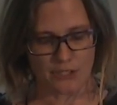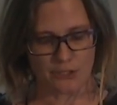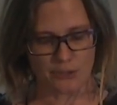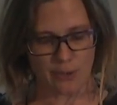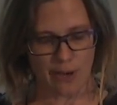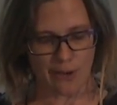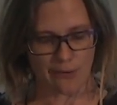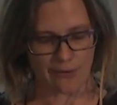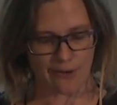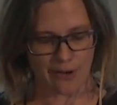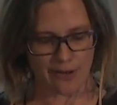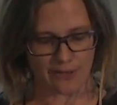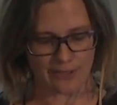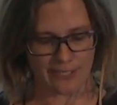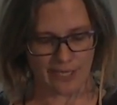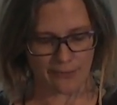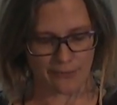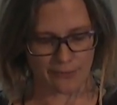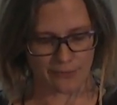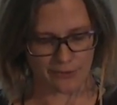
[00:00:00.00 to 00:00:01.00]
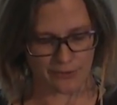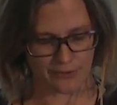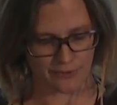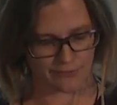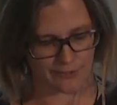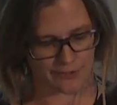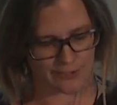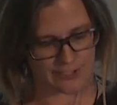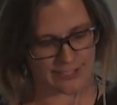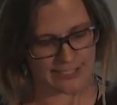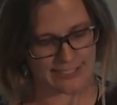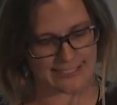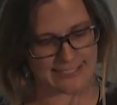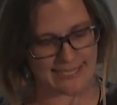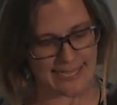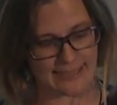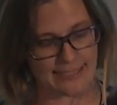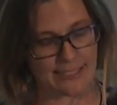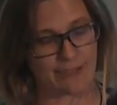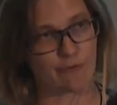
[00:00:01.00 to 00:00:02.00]
Jawaharlal Nehru University in
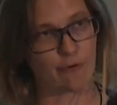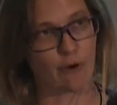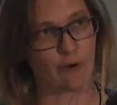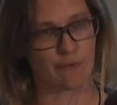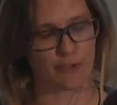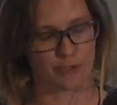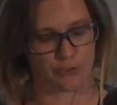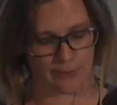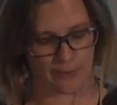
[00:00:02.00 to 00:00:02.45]
Delhi, for over